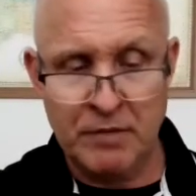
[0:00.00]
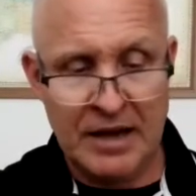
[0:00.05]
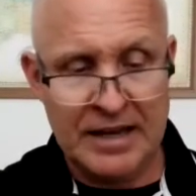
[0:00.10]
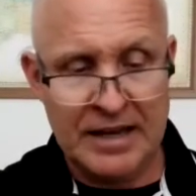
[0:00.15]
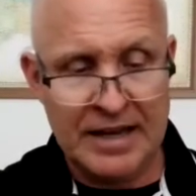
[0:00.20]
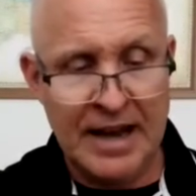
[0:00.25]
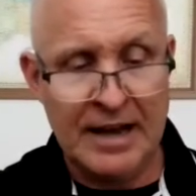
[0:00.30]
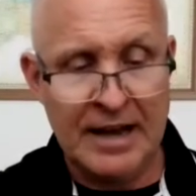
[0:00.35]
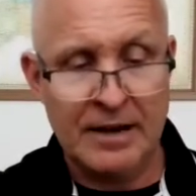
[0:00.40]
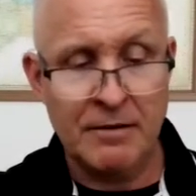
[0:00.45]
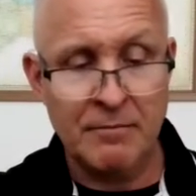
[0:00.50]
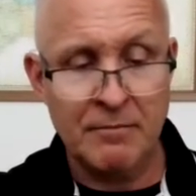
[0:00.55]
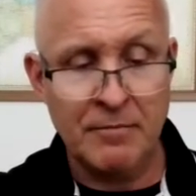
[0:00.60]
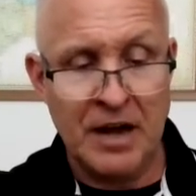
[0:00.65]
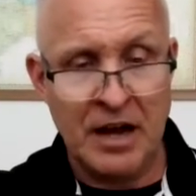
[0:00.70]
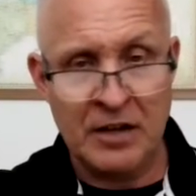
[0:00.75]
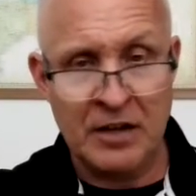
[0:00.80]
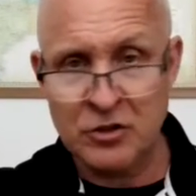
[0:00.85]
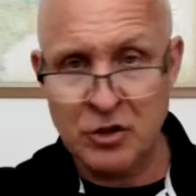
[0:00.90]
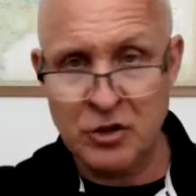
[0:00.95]
Again,
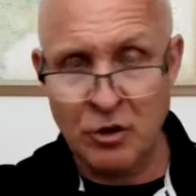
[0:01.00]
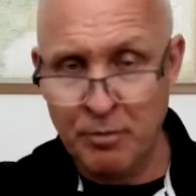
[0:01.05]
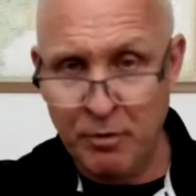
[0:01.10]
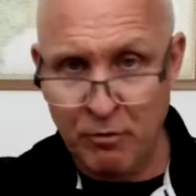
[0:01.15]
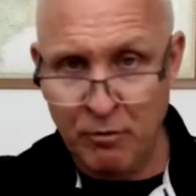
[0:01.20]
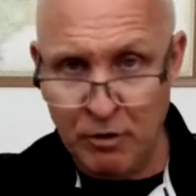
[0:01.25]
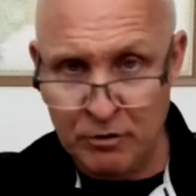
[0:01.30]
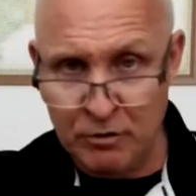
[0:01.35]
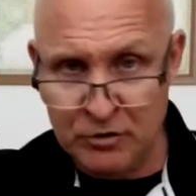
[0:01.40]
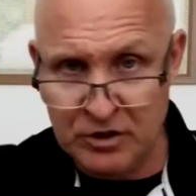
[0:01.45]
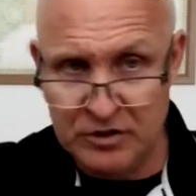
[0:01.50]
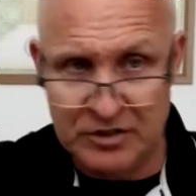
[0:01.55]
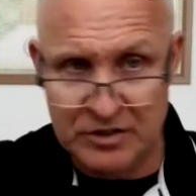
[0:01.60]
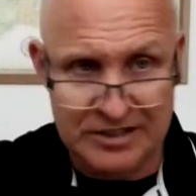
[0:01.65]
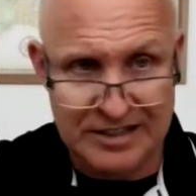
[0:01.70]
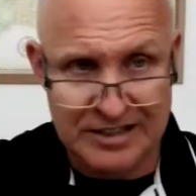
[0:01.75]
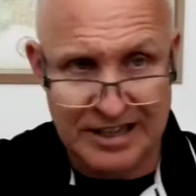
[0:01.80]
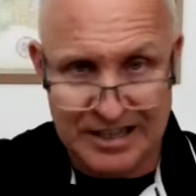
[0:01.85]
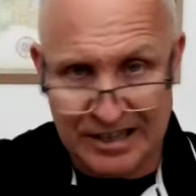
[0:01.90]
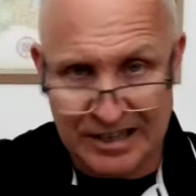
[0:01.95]
osteoporosis
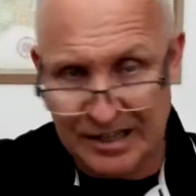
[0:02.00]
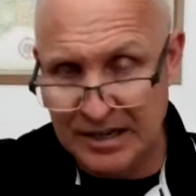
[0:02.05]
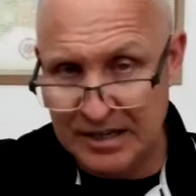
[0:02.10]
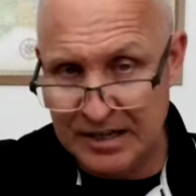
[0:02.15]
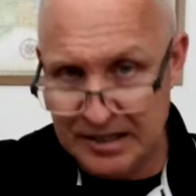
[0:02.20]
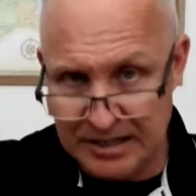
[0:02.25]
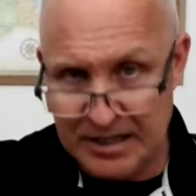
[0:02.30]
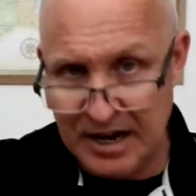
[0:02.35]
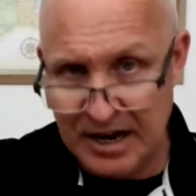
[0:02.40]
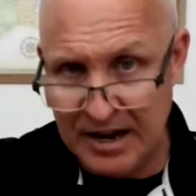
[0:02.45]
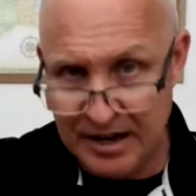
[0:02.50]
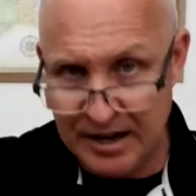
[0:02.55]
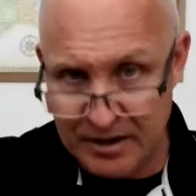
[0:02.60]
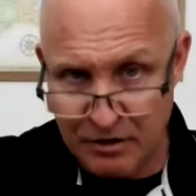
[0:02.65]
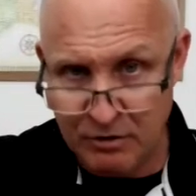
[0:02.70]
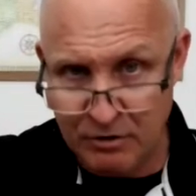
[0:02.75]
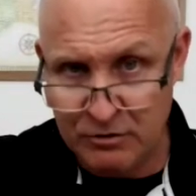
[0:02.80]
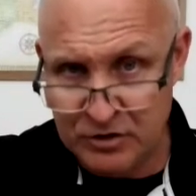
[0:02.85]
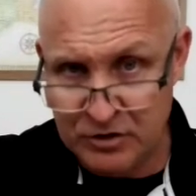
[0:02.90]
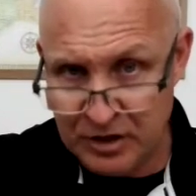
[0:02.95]
is a clinically
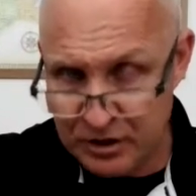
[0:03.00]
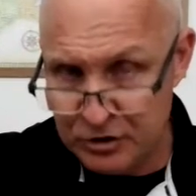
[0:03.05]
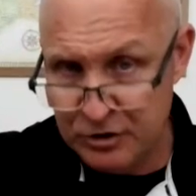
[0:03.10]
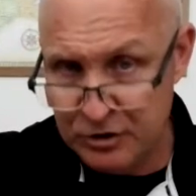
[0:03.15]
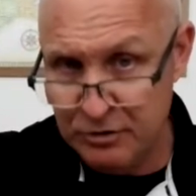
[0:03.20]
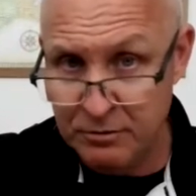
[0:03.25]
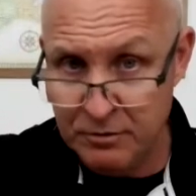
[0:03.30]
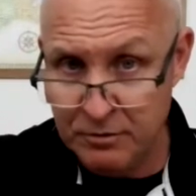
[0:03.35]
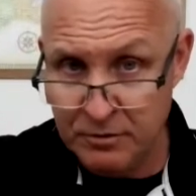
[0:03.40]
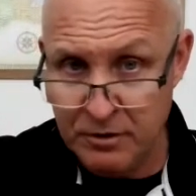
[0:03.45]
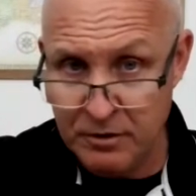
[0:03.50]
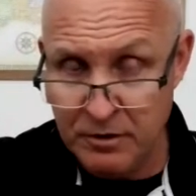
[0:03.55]
diagnosed issue.